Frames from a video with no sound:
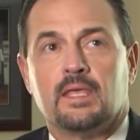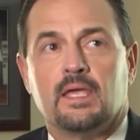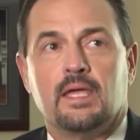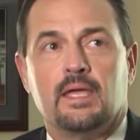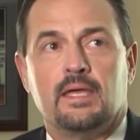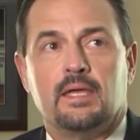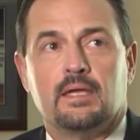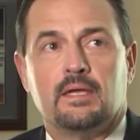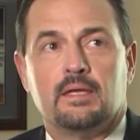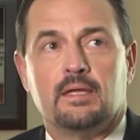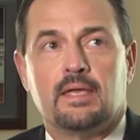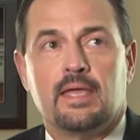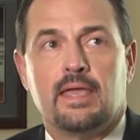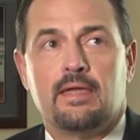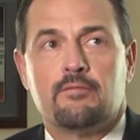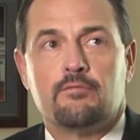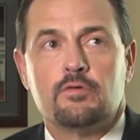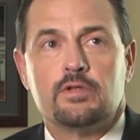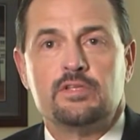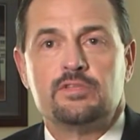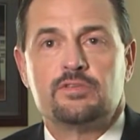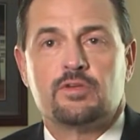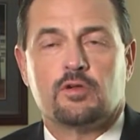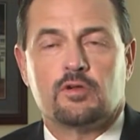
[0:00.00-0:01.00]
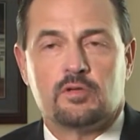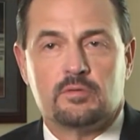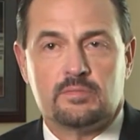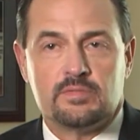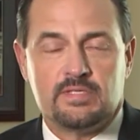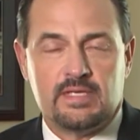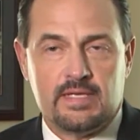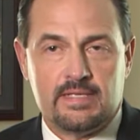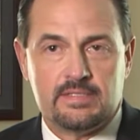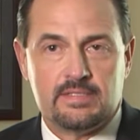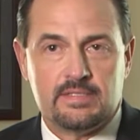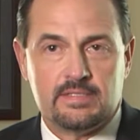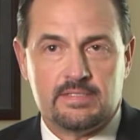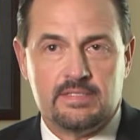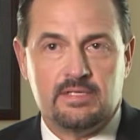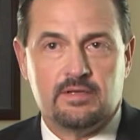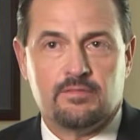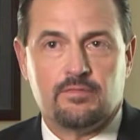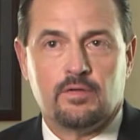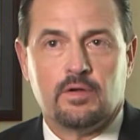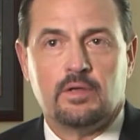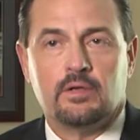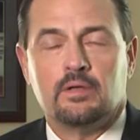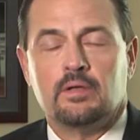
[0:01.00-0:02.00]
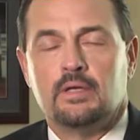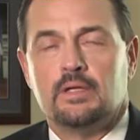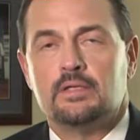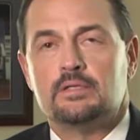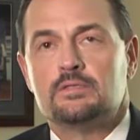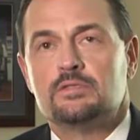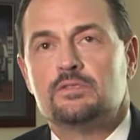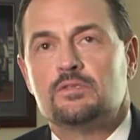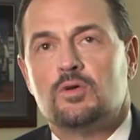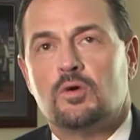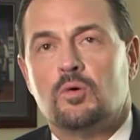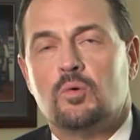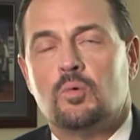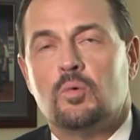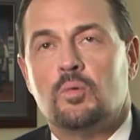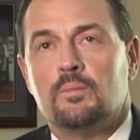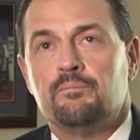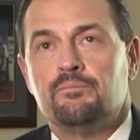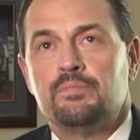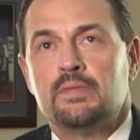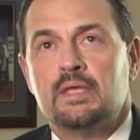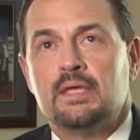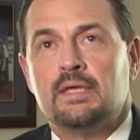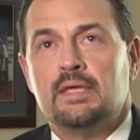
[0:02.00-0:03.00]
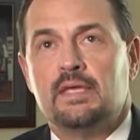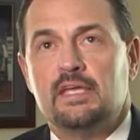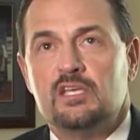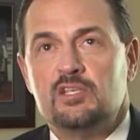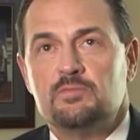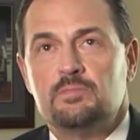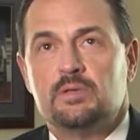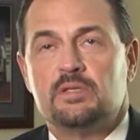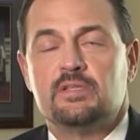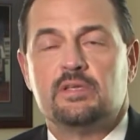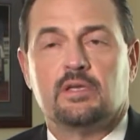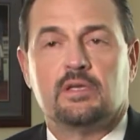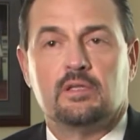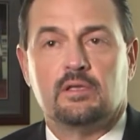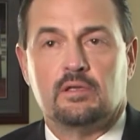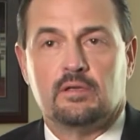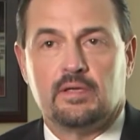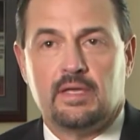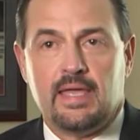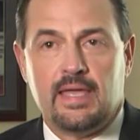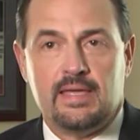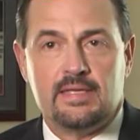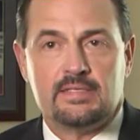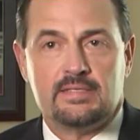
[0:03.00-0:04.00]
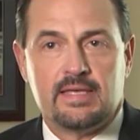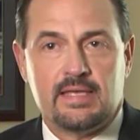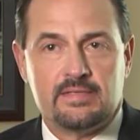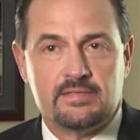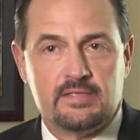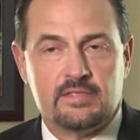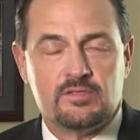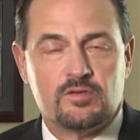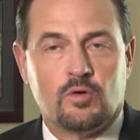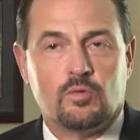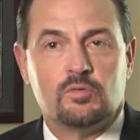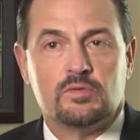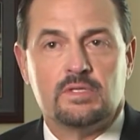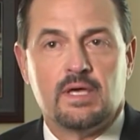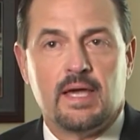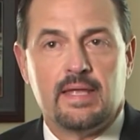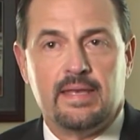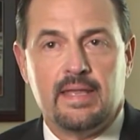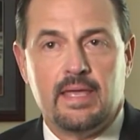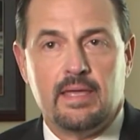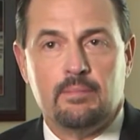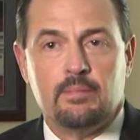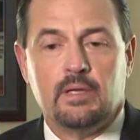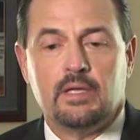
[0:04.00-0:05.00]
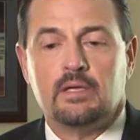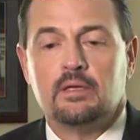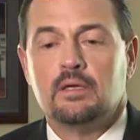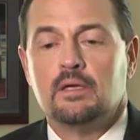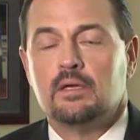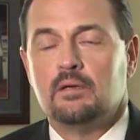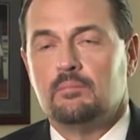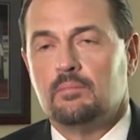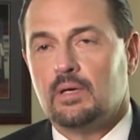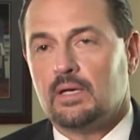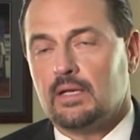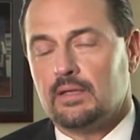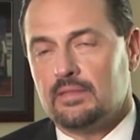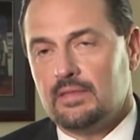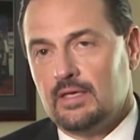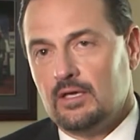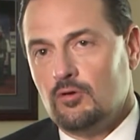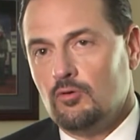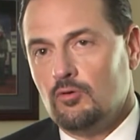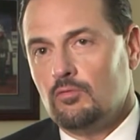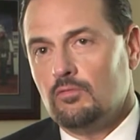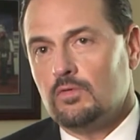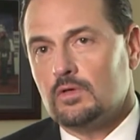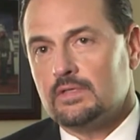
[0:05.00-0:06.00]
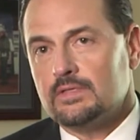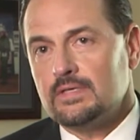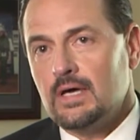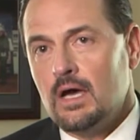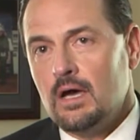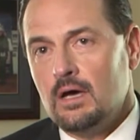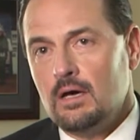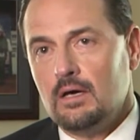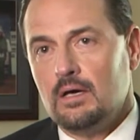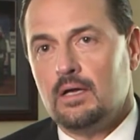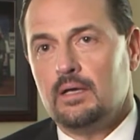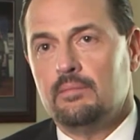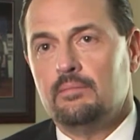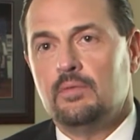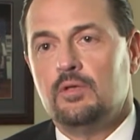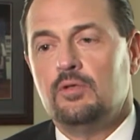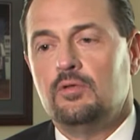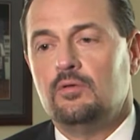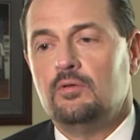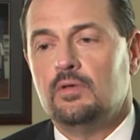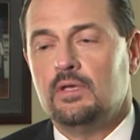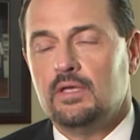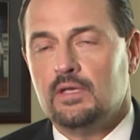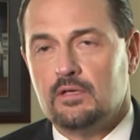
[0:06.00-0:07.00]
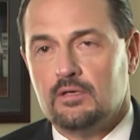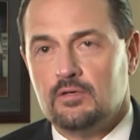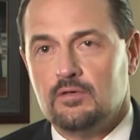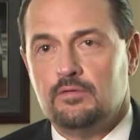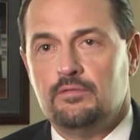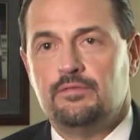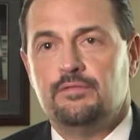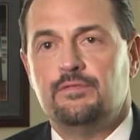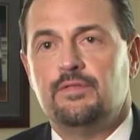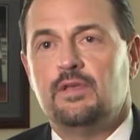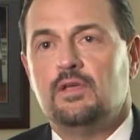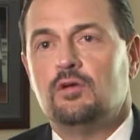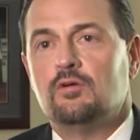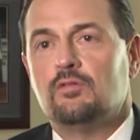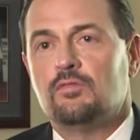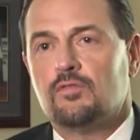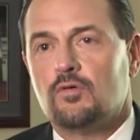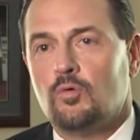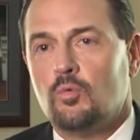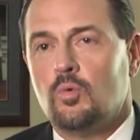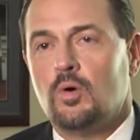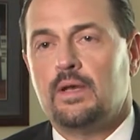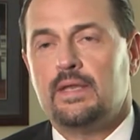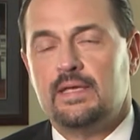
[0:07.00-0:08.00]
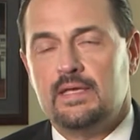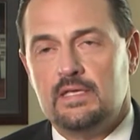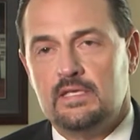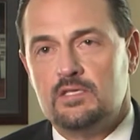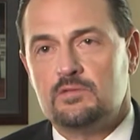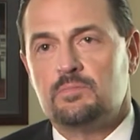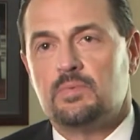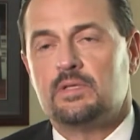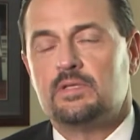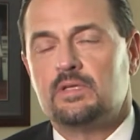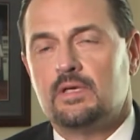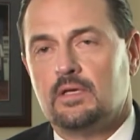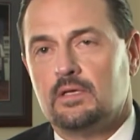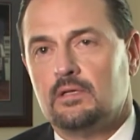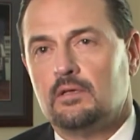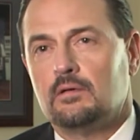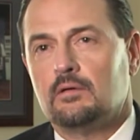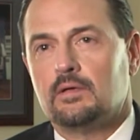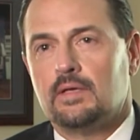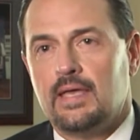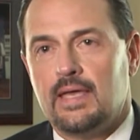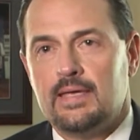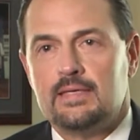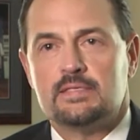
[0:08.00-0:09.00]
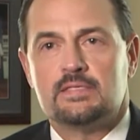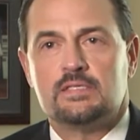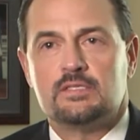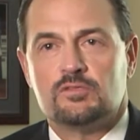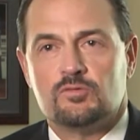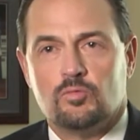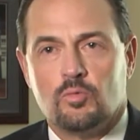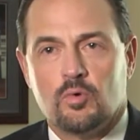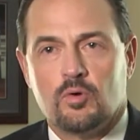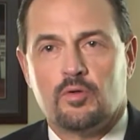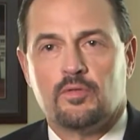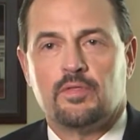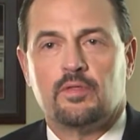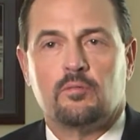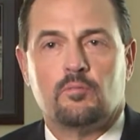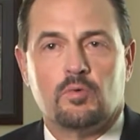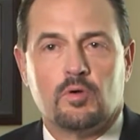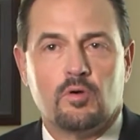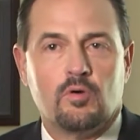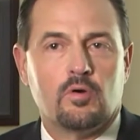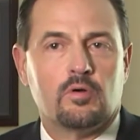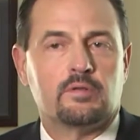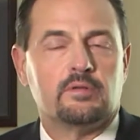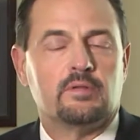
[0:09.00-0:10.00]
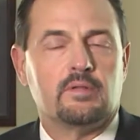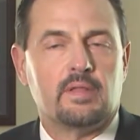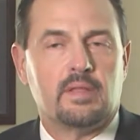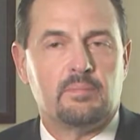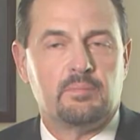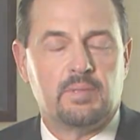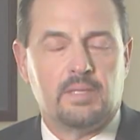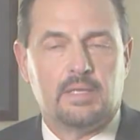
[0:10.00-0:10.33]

It, every circumstance is different, so each particular case has its own dynamic, but I think over time you get a good feel for what each particular case is worth in regard to that